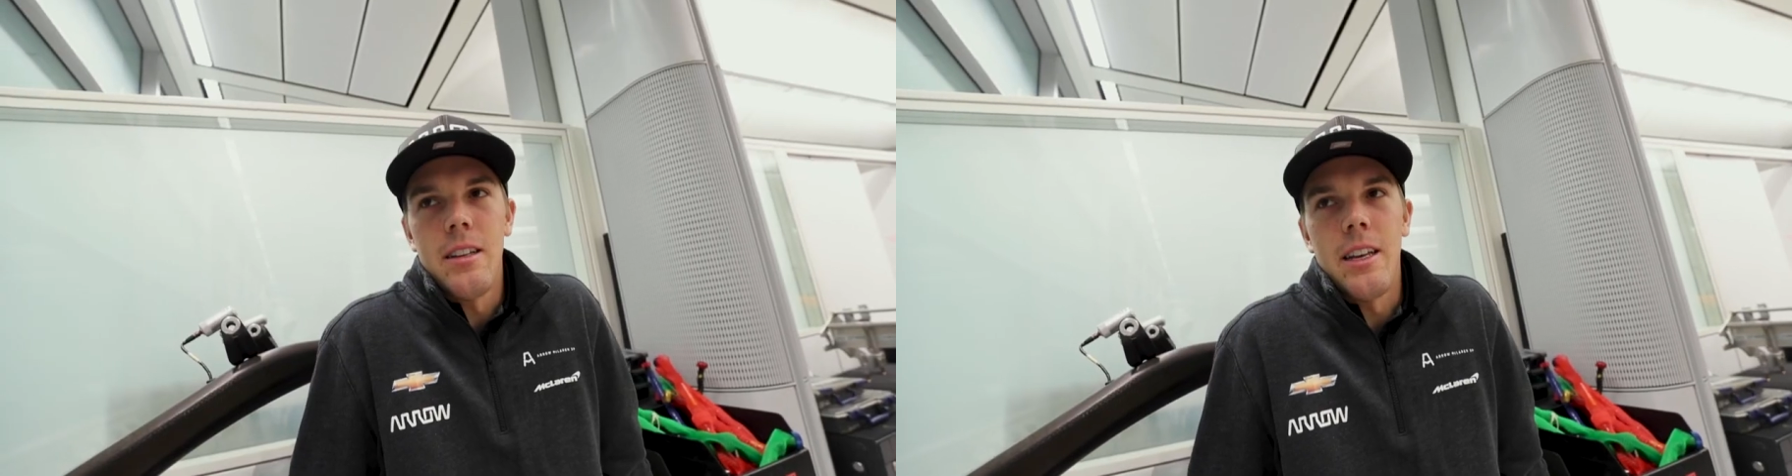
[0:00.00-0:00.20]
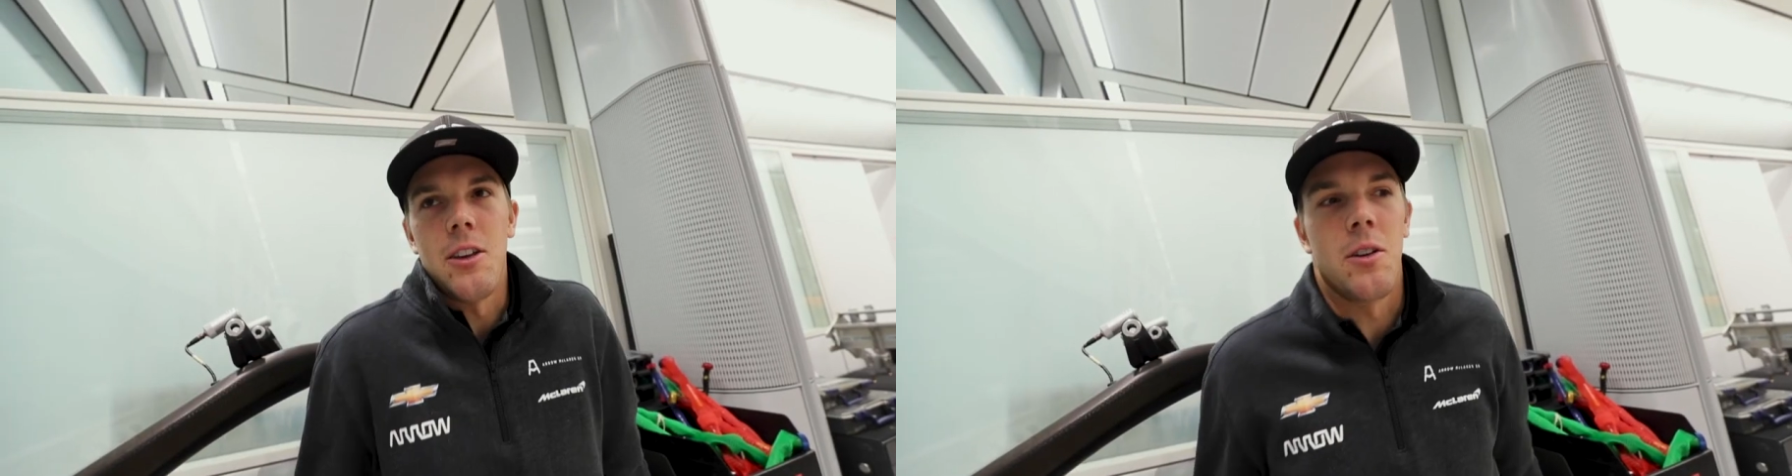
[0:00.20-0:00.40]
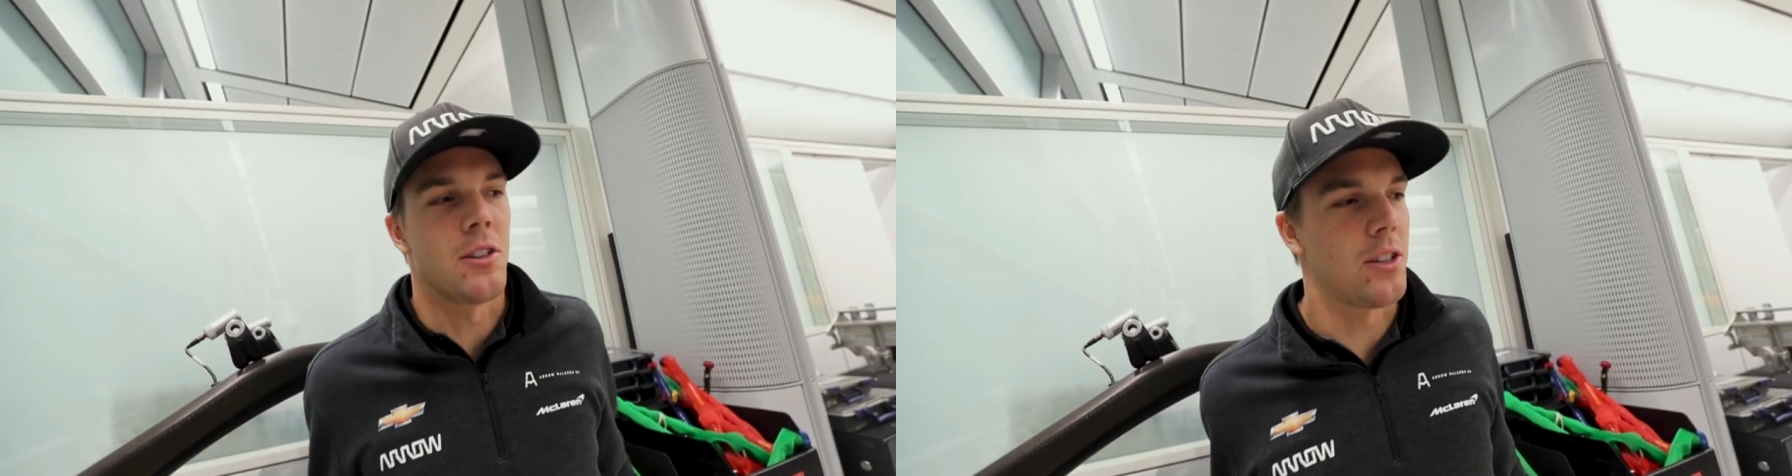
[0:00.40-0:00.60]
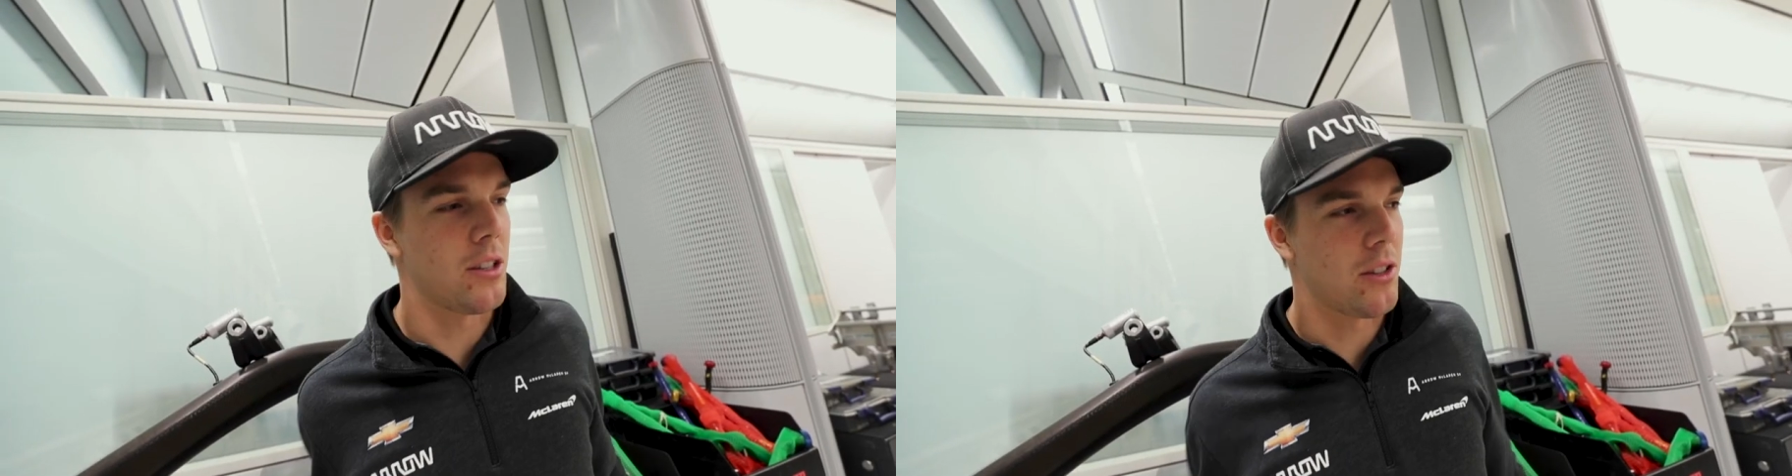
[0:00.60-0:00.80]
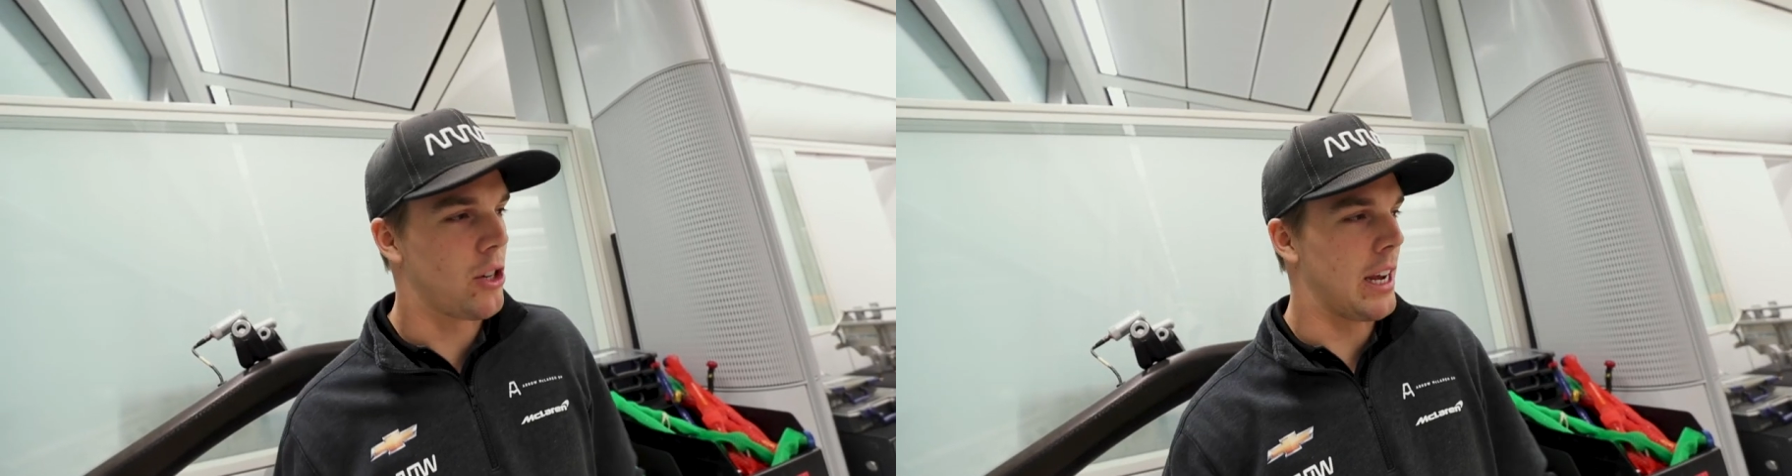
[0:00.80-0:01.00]
Like you can
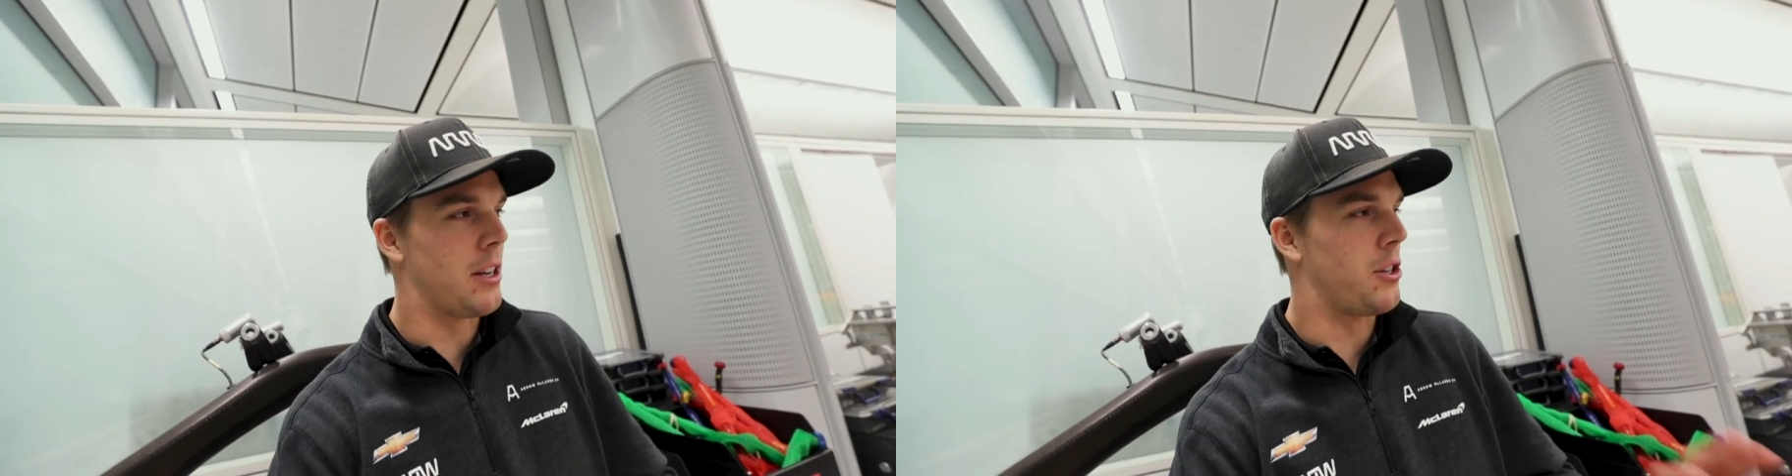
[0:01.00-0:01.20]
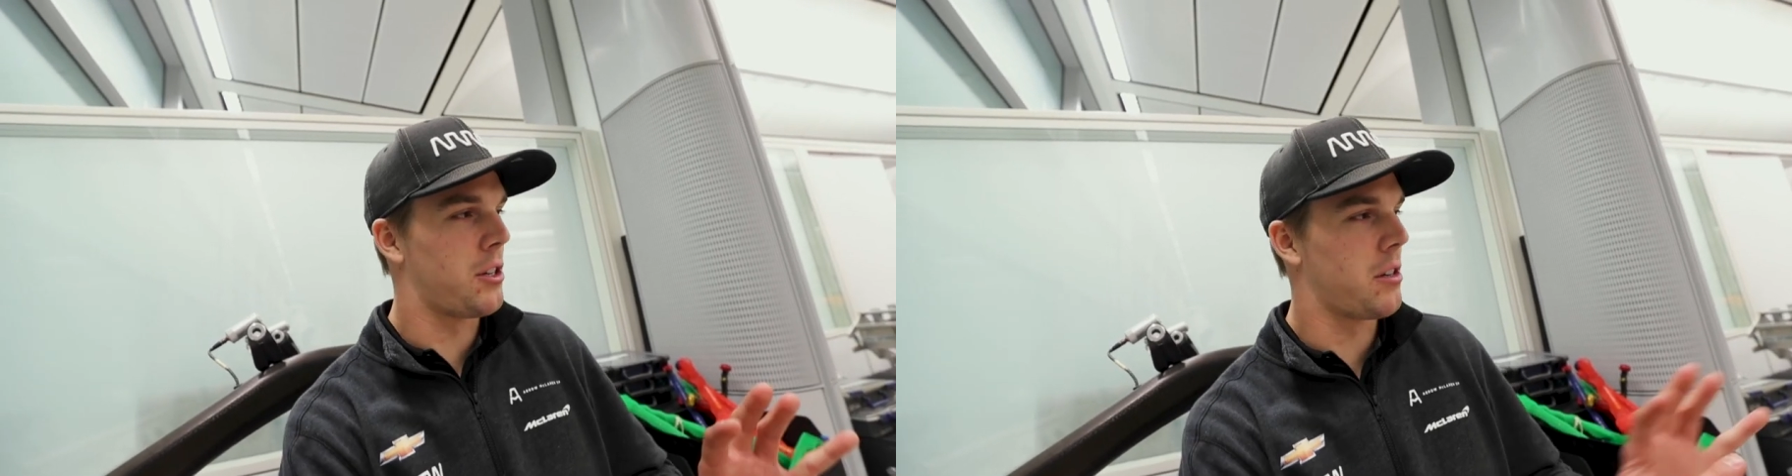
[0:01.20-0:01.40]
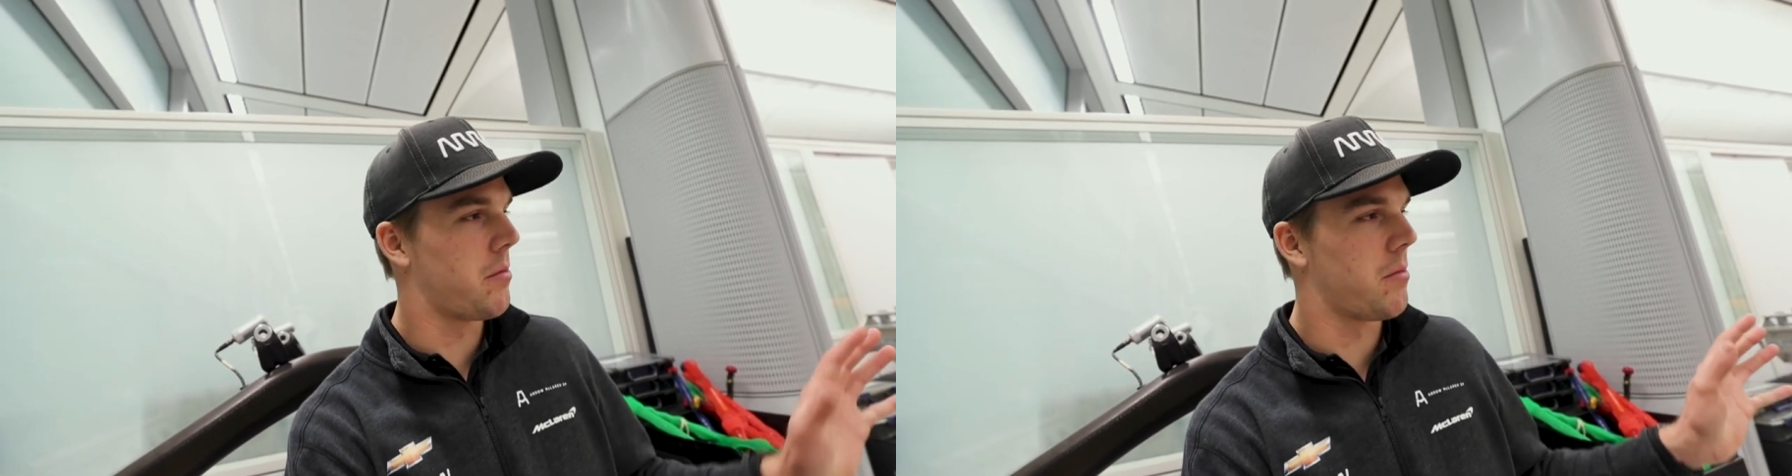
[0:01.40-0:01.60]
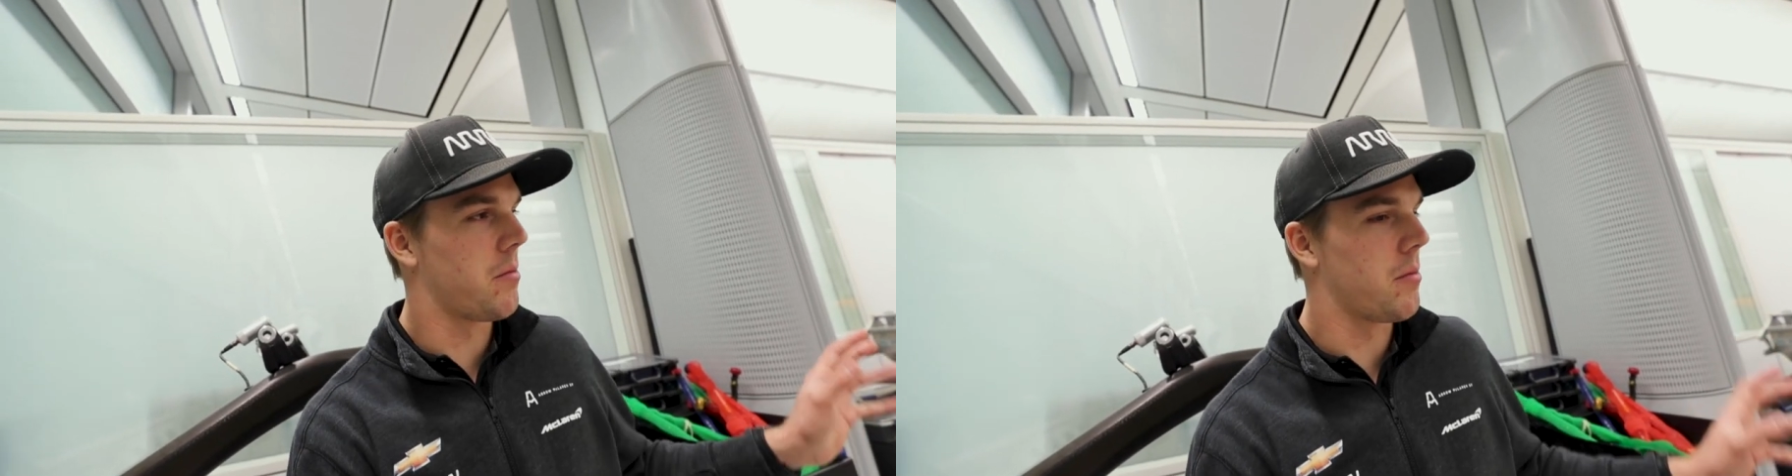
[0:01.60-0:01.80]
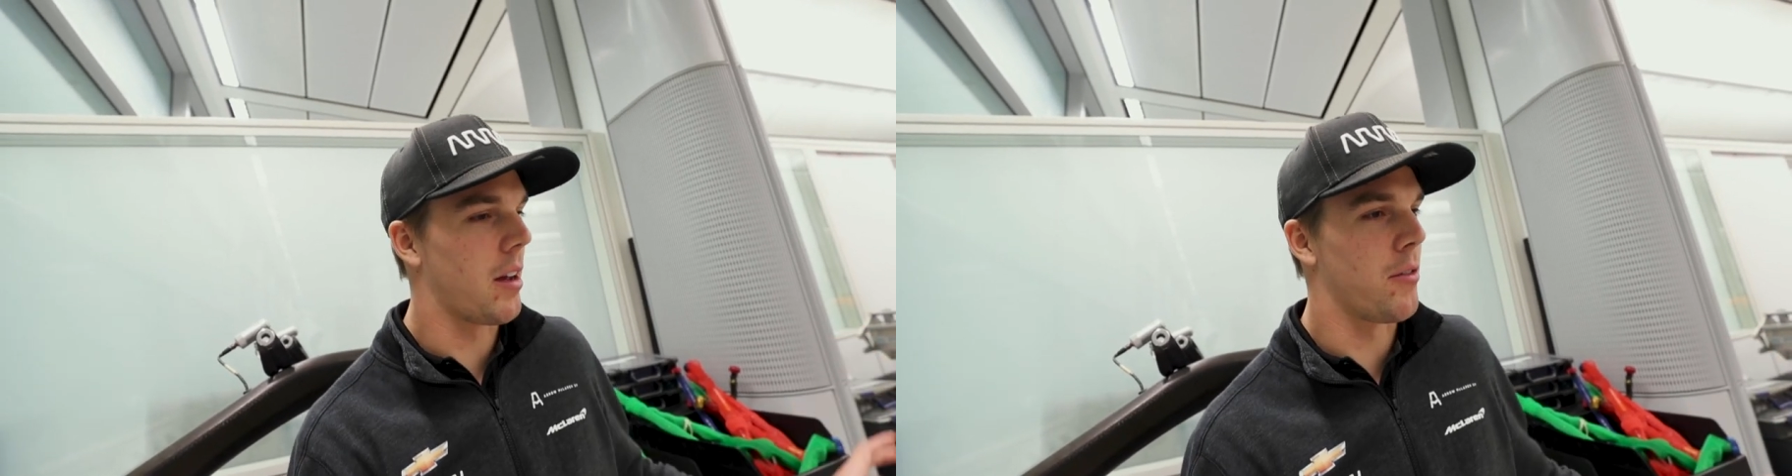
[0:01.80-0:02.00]
just change
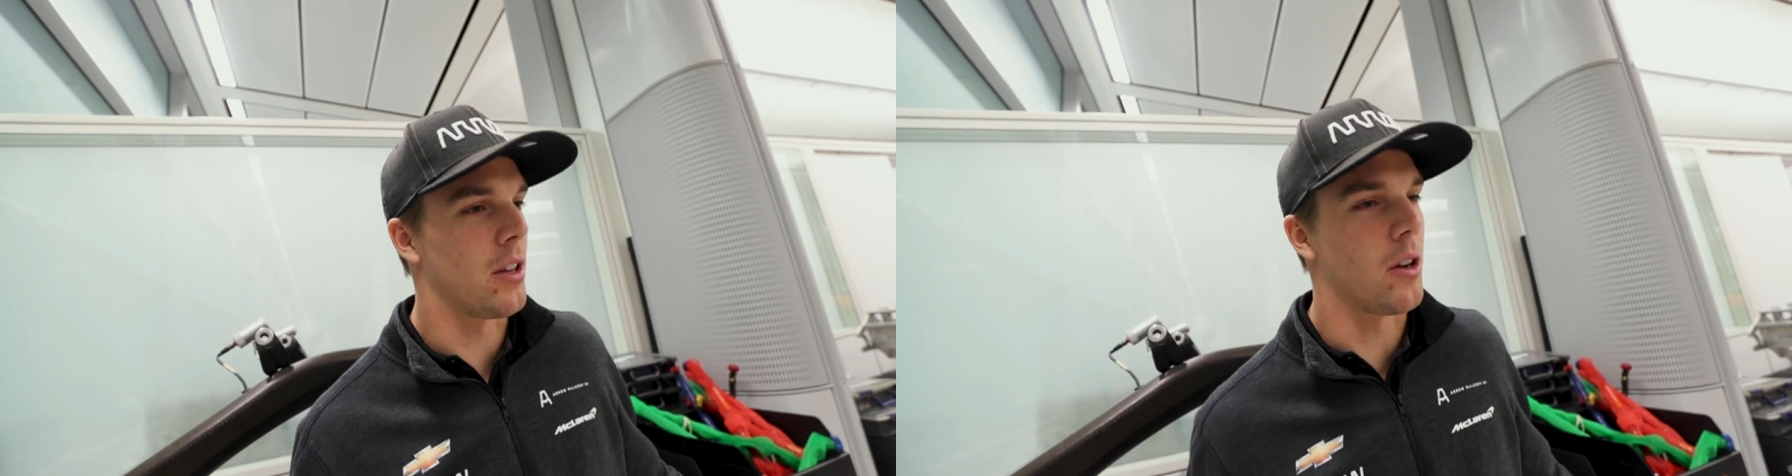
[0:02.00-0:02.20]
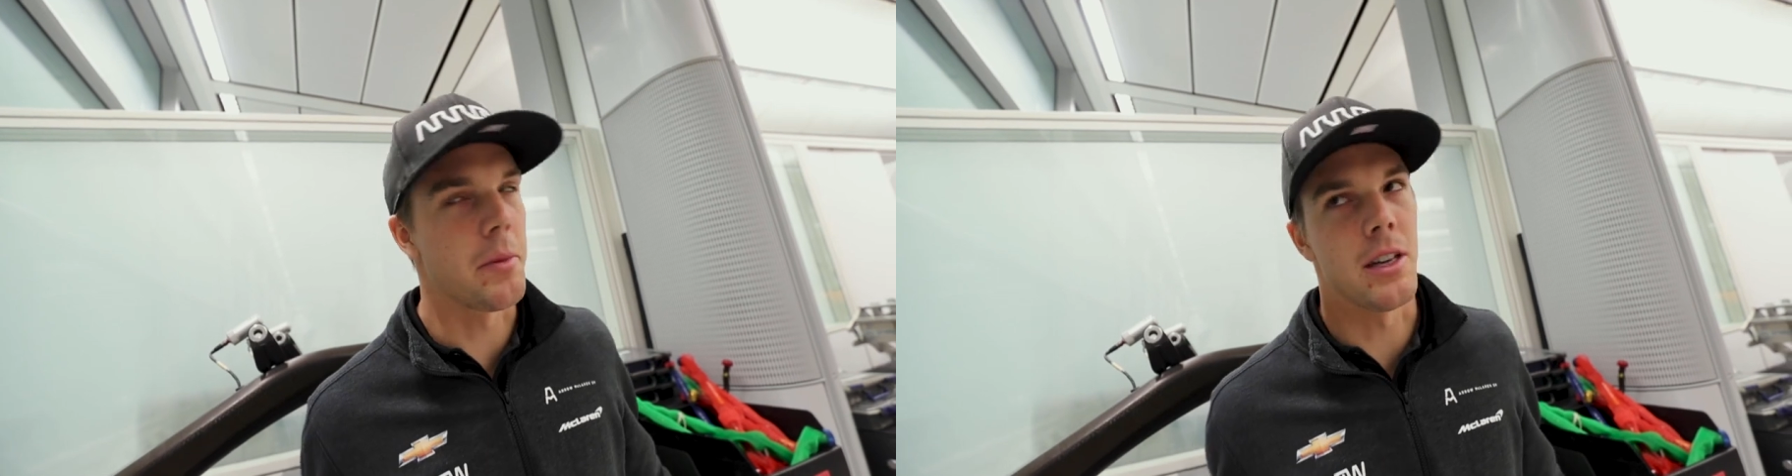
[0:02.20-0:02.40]
every little